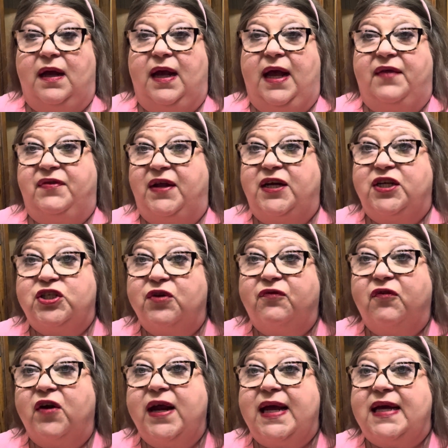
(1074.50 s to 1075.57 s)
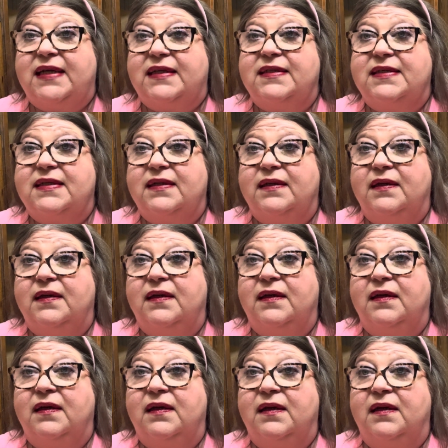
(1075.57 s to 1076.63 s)
and then it's your friends.
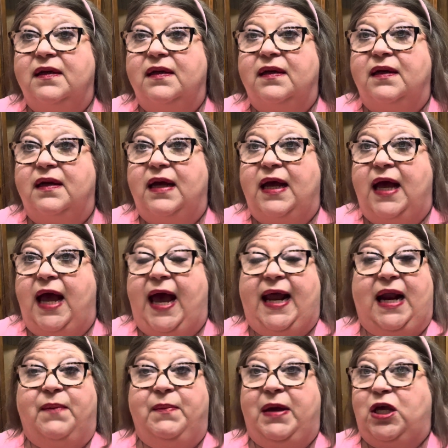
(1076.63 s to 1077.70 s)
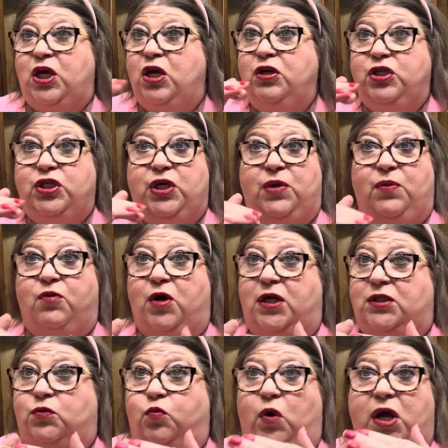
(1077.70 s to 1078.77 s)
And I mean, YouTube
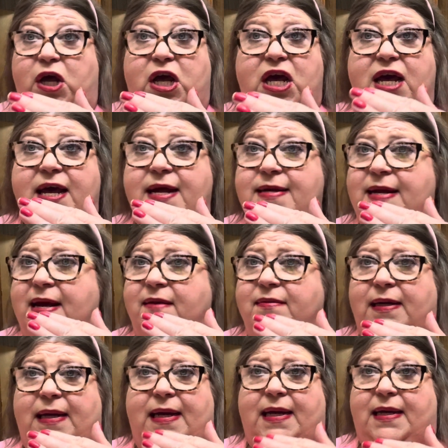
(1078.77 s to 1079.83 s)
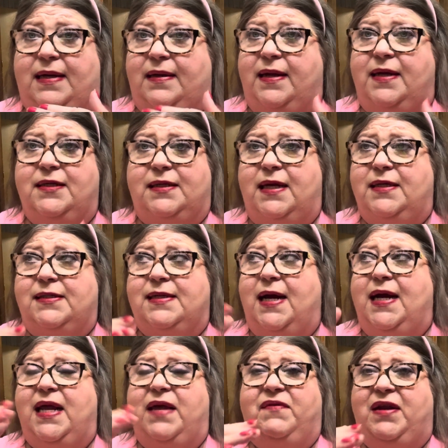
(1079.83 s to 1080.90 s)
runs way down the line. It's
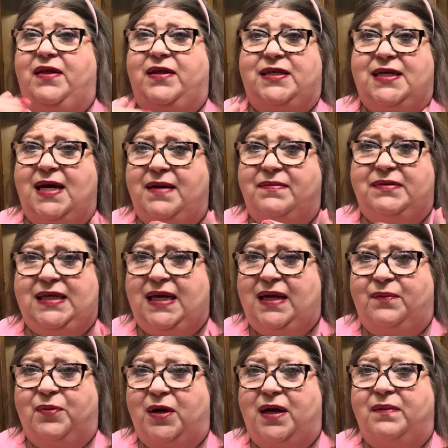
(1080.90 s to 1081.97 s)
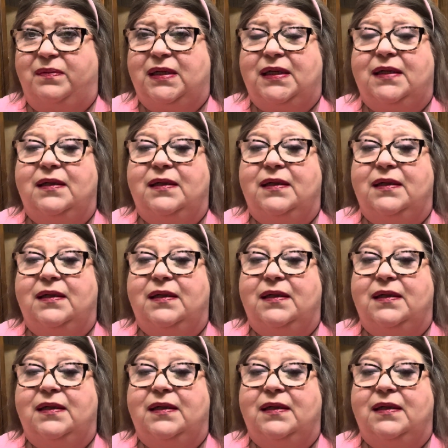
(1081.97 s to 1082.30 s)
not even in the top 10 probably.